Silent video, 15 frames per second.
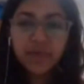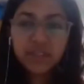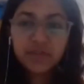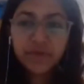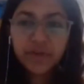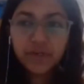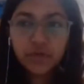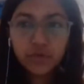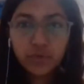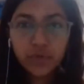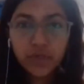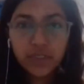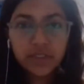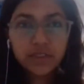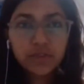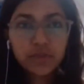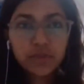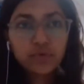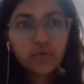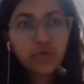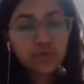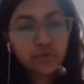I think the best way to do
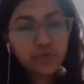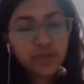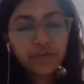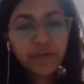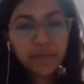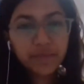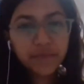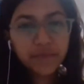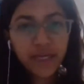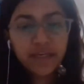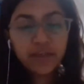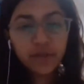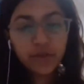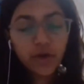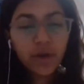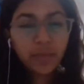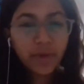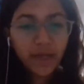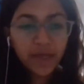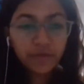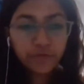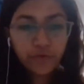is to go to the website
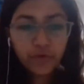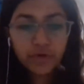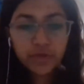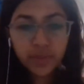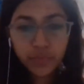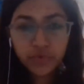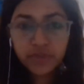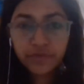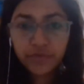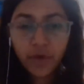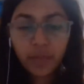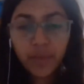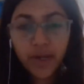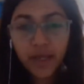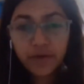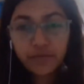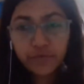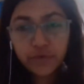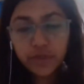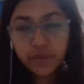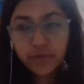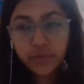you're applying for. Suppose if you're
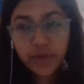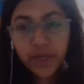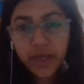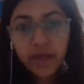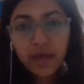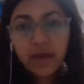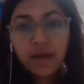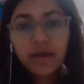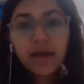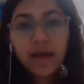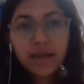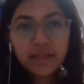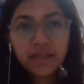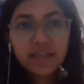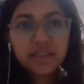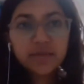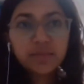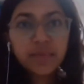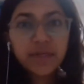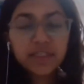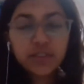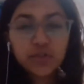applying for the UK, I
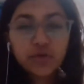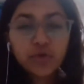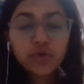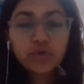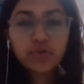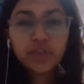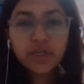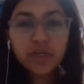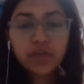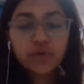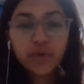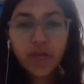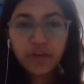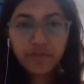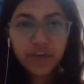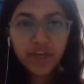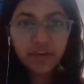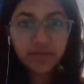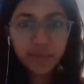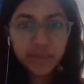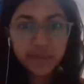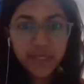think it's best to go to the
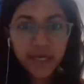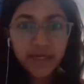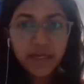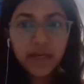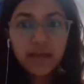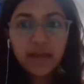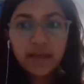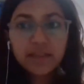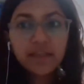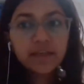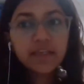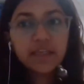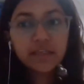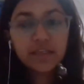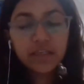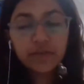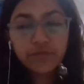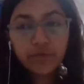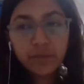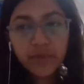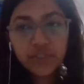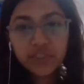UKVI website. The
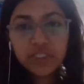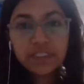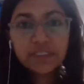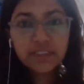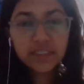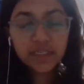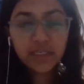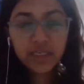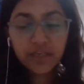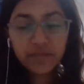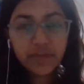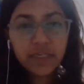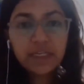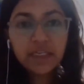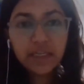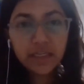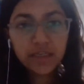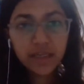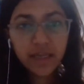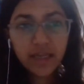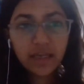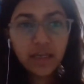information is given
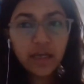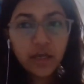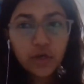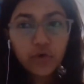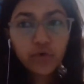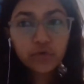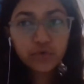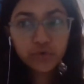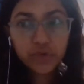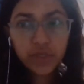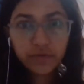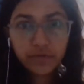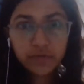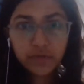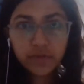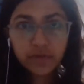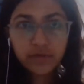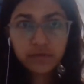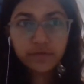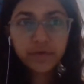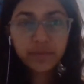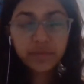in detail. Go through the
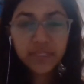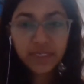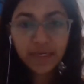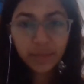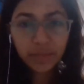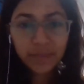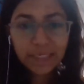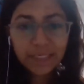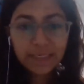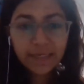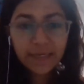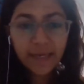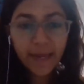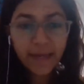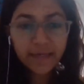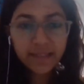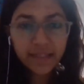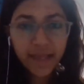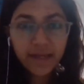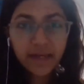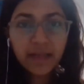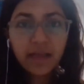website completely,
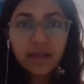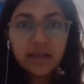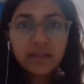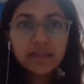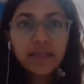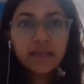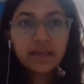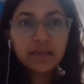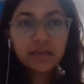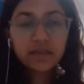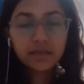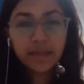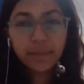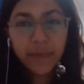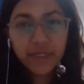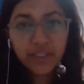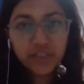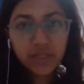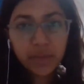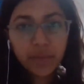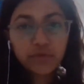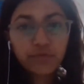and then they
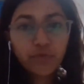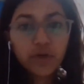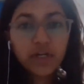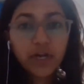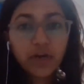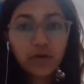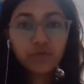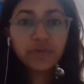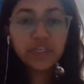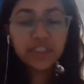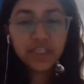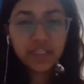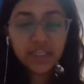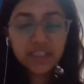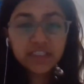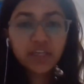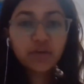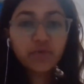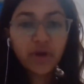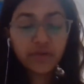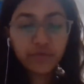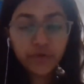mention about what kind of visa
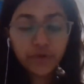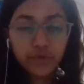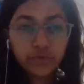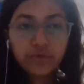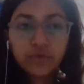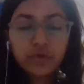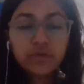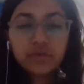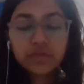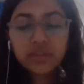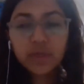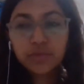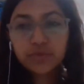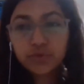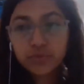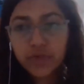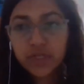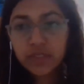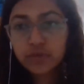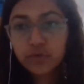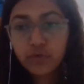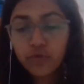that's required for you.
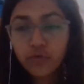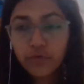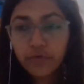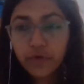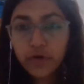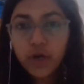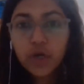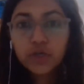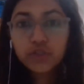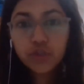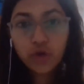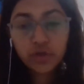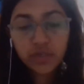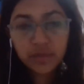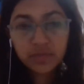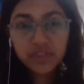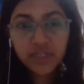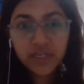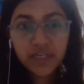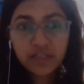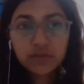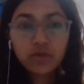Some students who go for
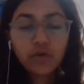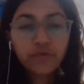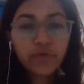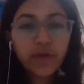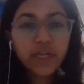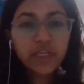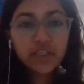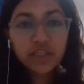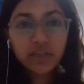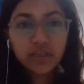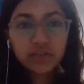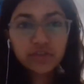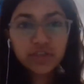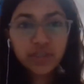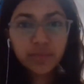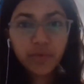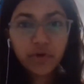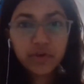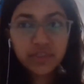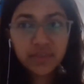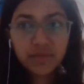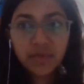short-term studies or for
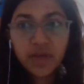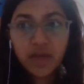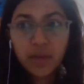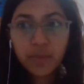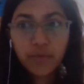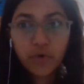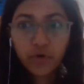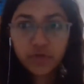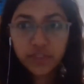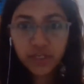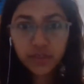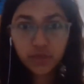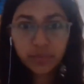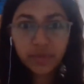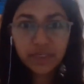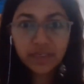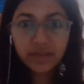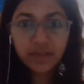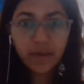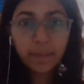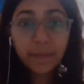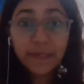internship or some project
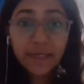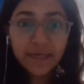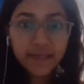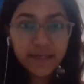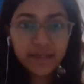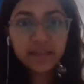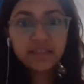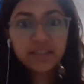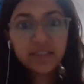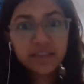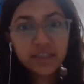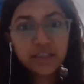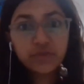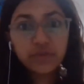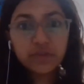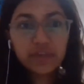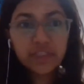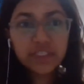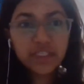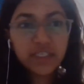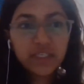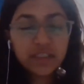to be completed in
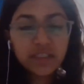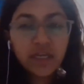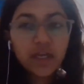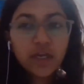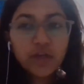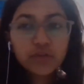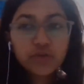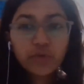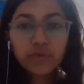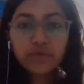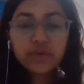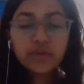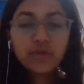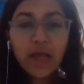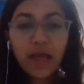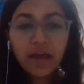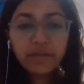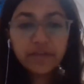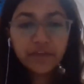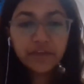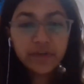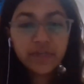certain universities. So
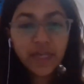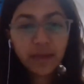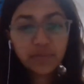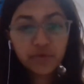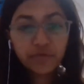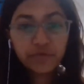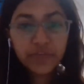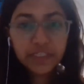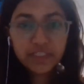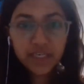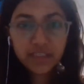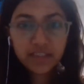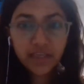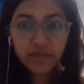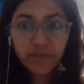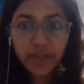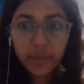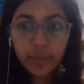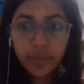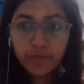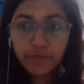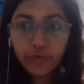you'll have different types of visas
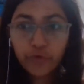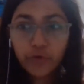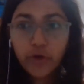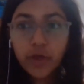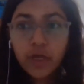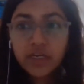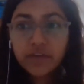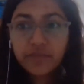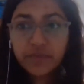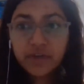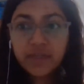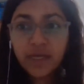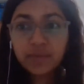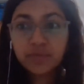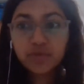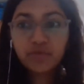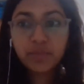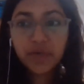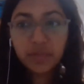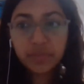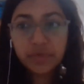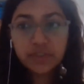available for different
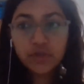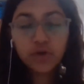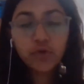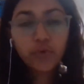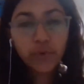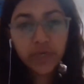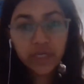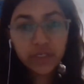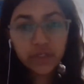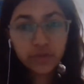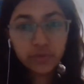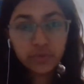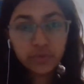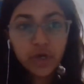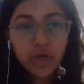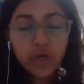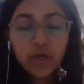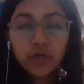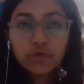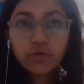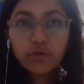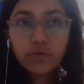types of purpose you're going
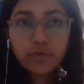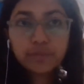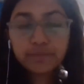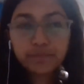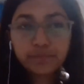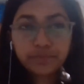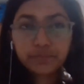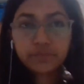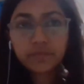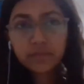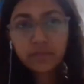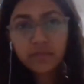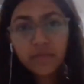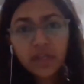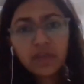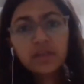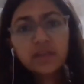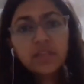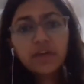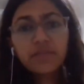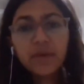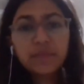into. So
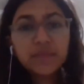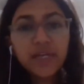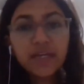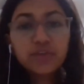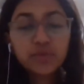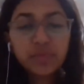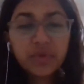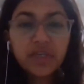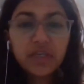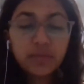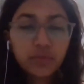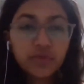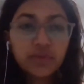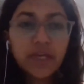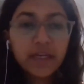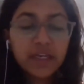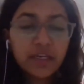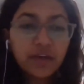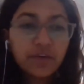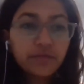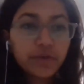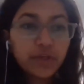the website should be
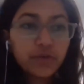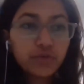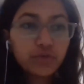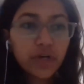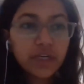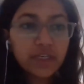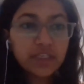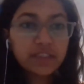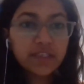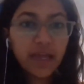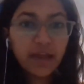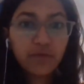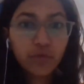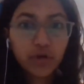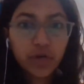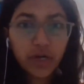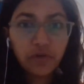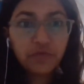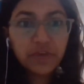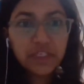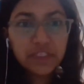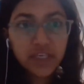more than enough for you to understand
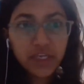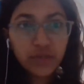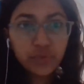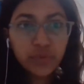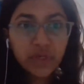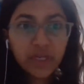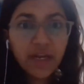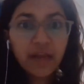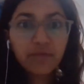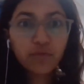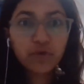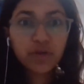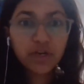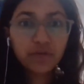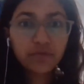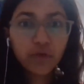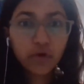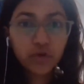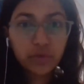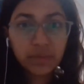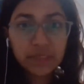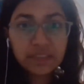what kind of visa you need and what
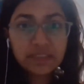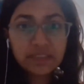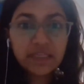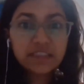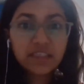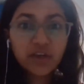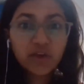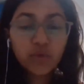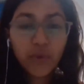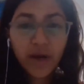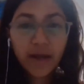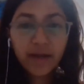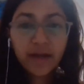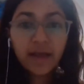kind of documents that's